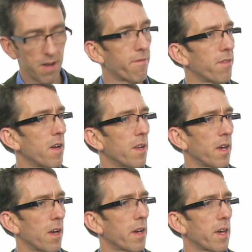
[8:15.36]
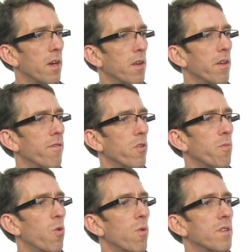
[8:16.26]
And flooding, again, if
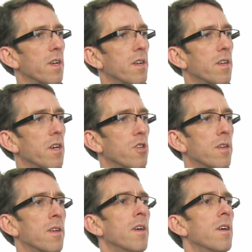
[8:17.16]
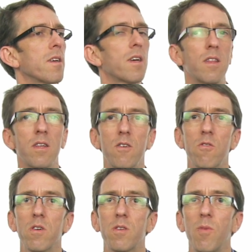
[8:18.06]
there's poor sanitation, can
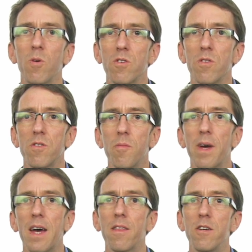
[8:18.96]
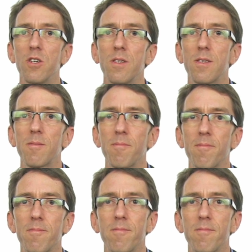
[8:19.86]
lead to exposure to pathogens.